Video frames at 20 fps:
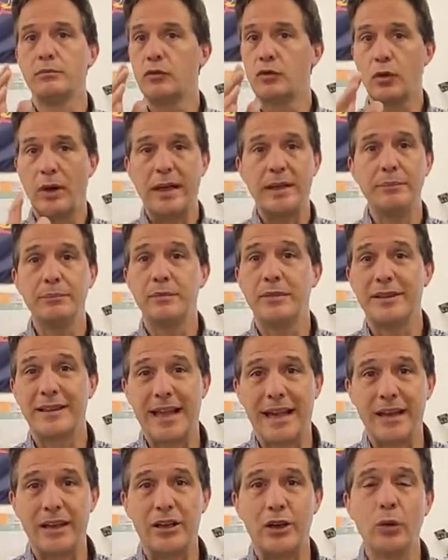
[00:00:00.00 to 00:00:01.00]
great,
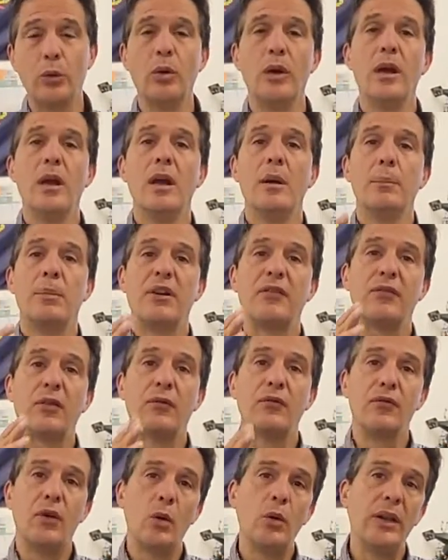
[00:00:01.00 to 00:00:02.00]
thank you. But if
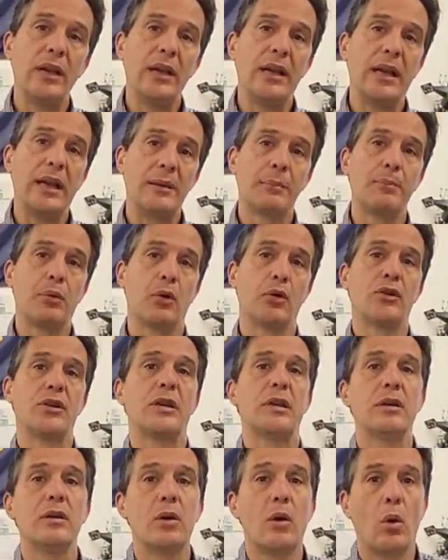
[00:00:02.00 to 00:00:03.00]
you're voting in
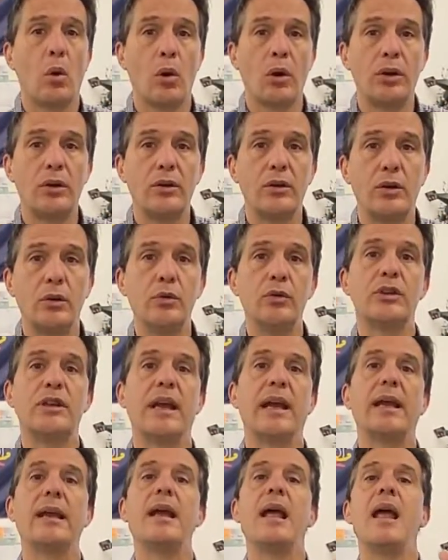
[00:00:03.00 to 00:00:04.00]
person on
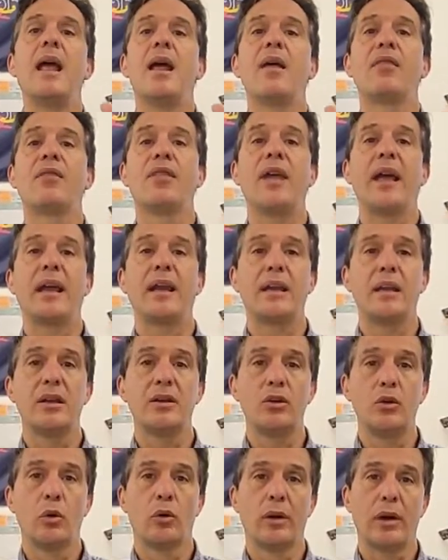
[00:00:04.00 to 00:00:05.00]
Tuesday, thank
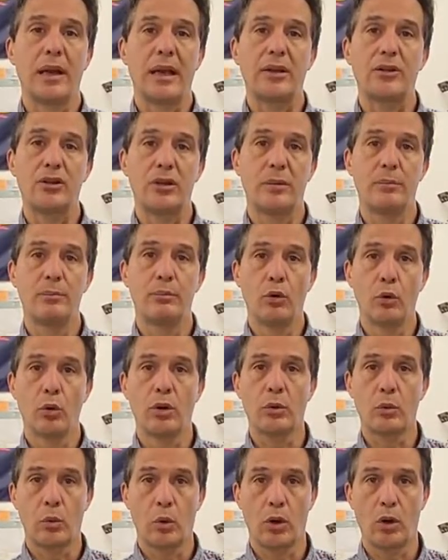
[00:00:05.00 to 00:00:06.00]
your election
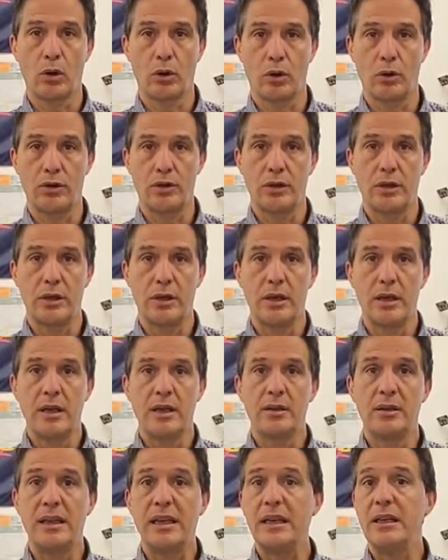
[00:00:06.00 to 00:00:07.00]
board workers.
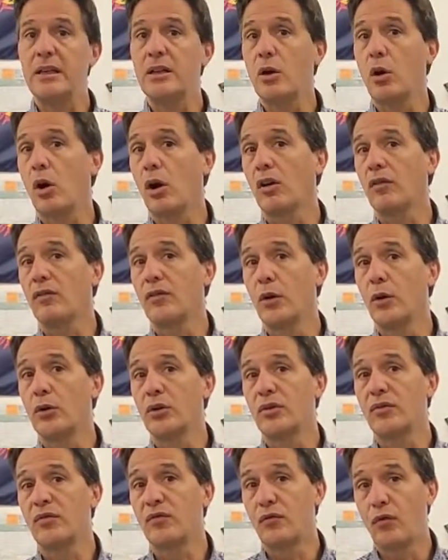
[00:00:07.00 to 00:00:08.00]
These are
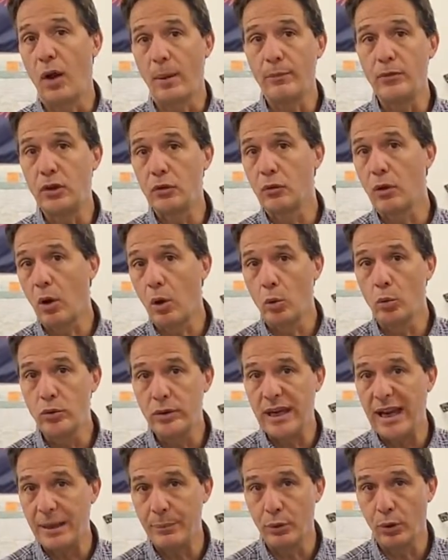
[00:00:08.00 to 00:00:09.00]
folks from your
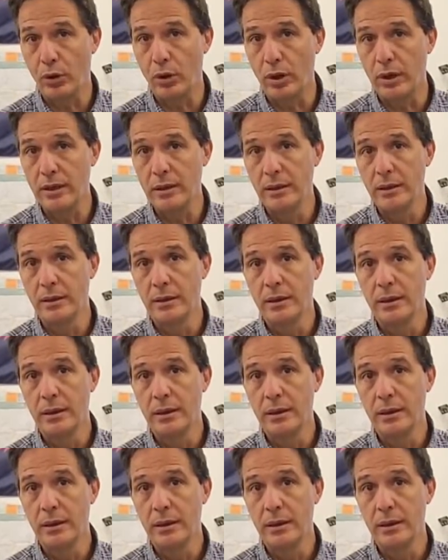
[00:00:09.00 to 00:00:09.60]
own neighborhood